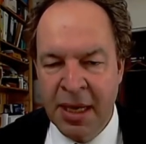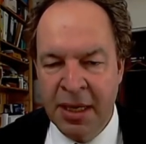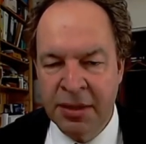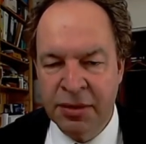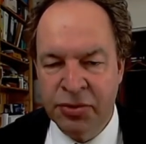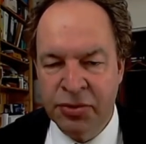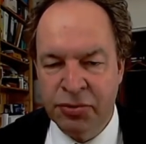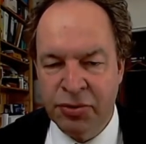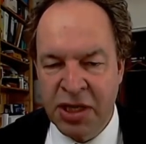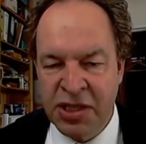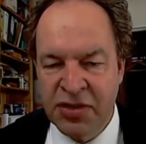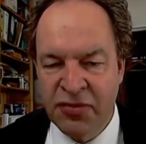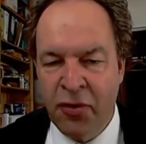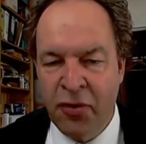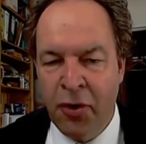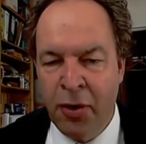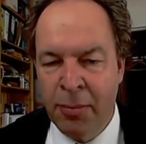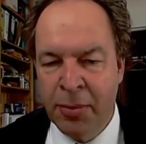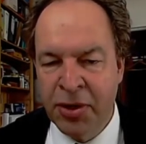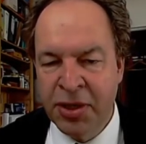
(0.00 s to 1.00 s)

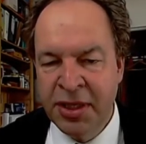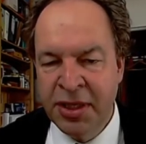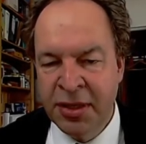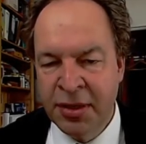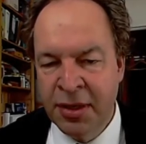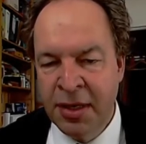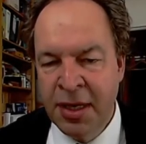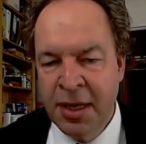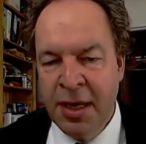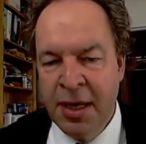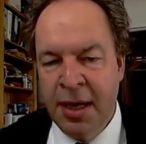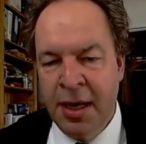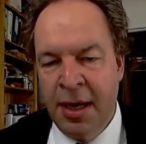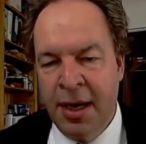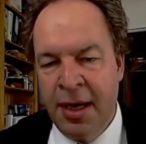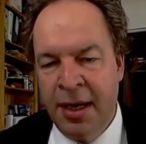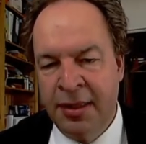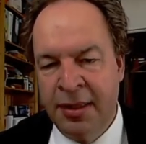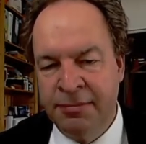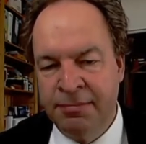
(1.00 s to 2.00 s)
transformer here,
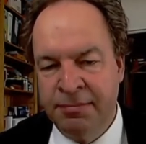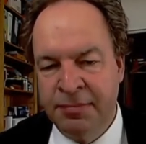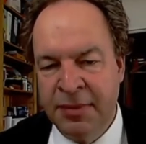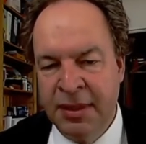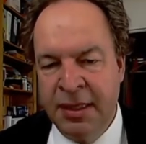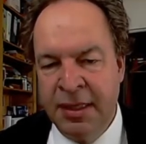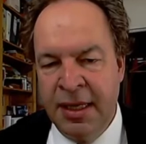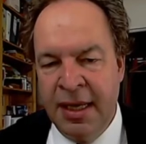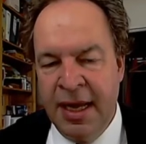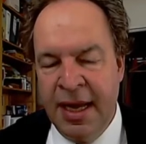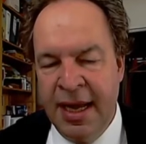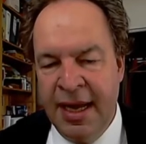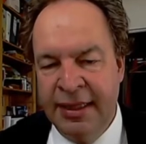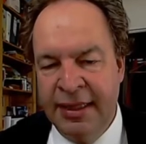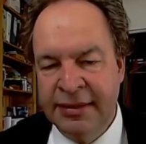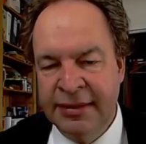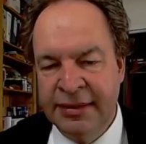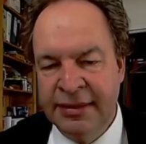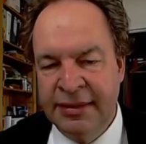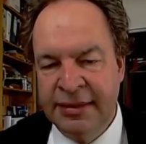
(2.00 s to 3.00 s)
and
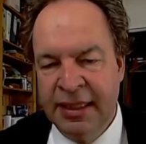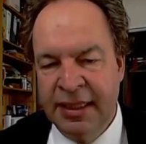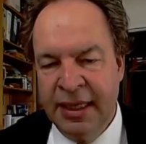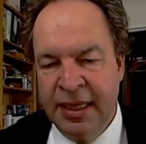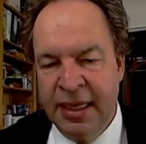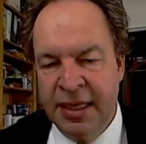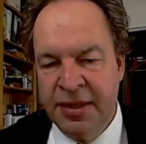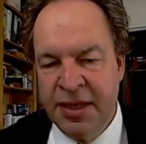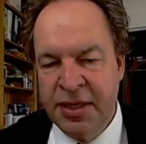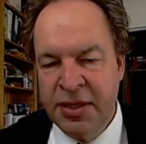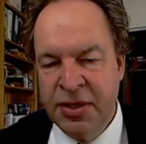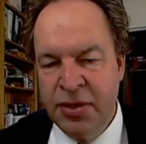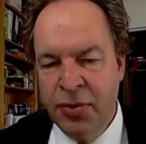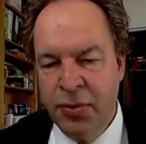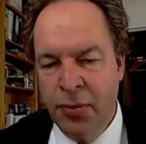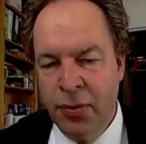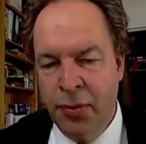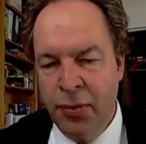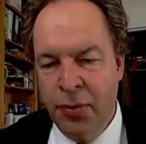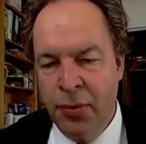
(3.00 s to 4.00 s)
then
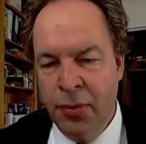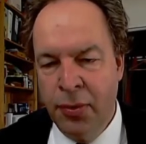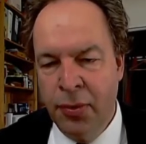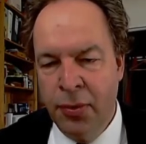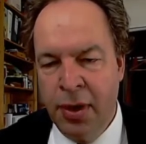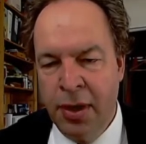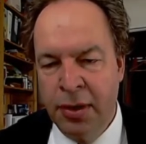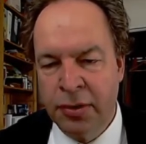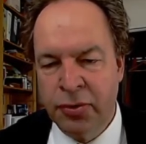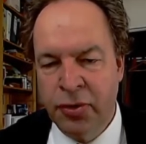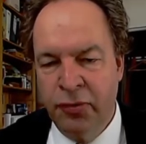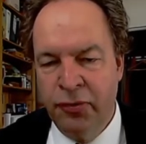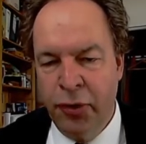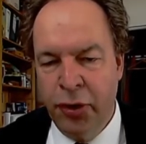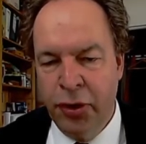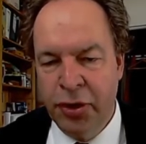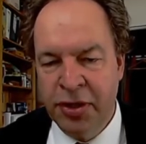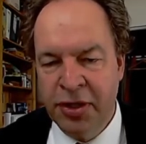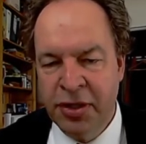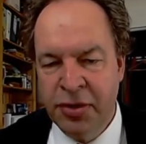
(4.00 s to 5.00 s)
you
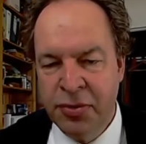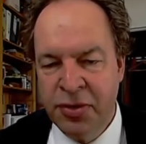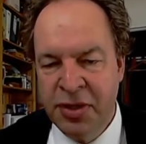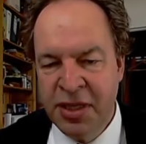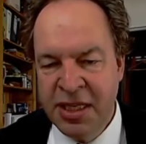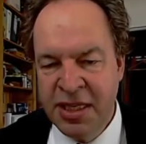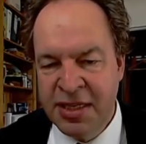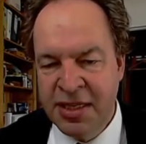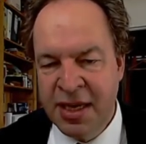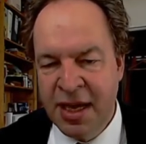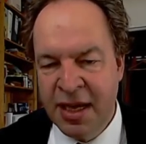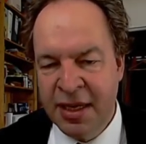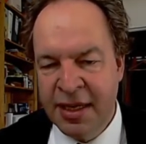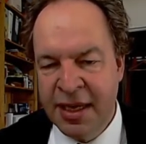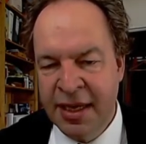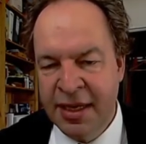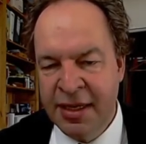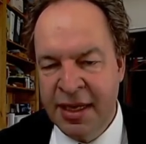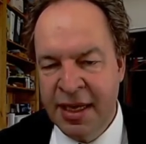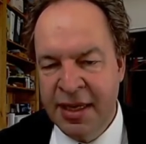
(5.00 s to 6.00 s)
convert it into DC
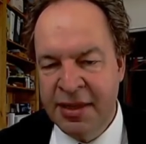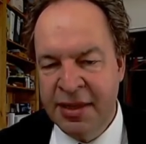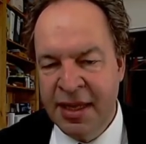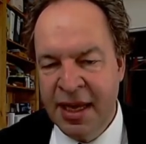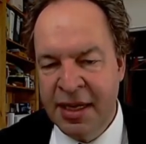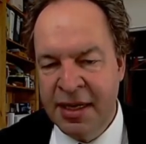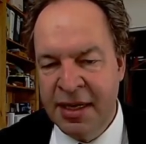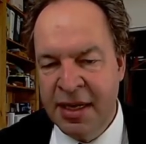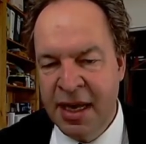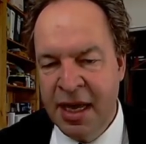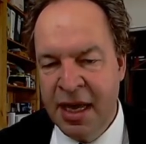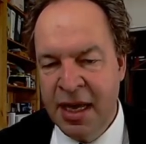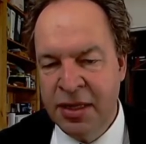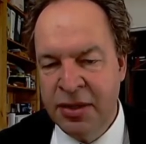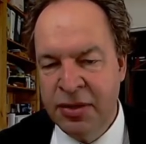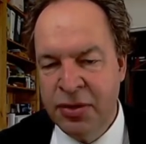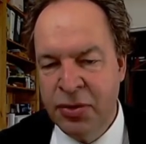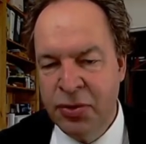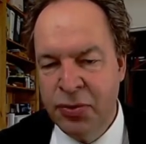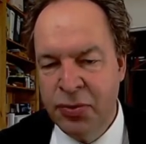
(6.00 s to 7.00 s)
again, and then
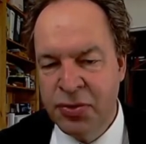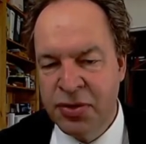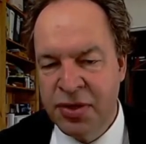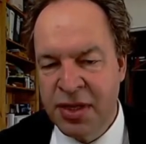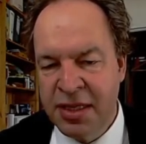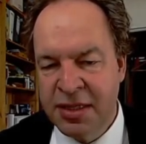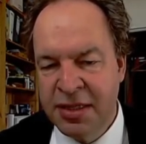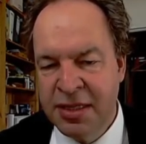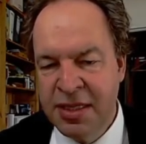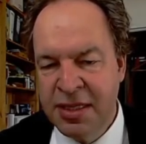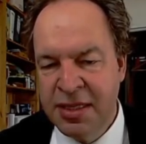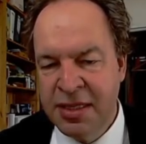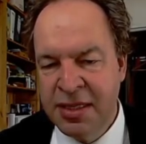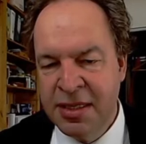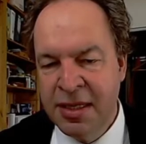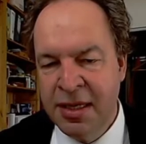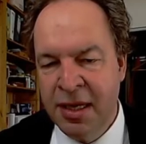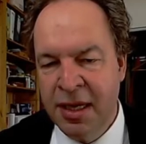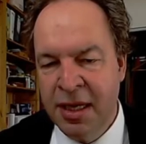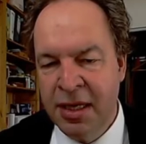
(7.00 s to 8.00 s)
you use that
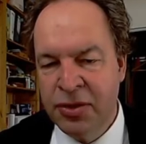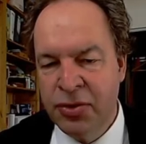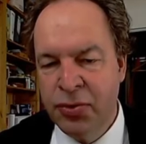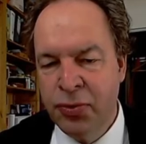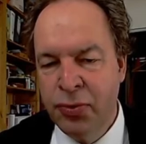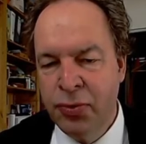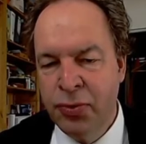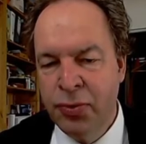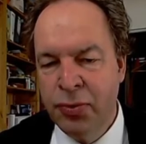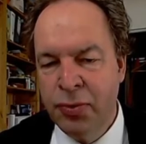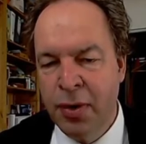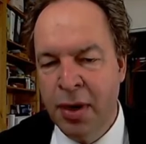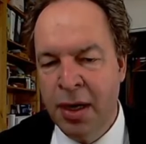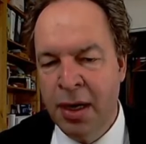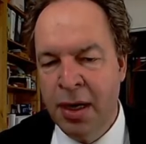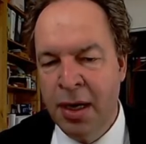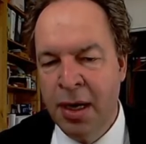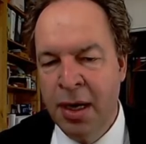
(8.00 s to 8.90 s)
DC to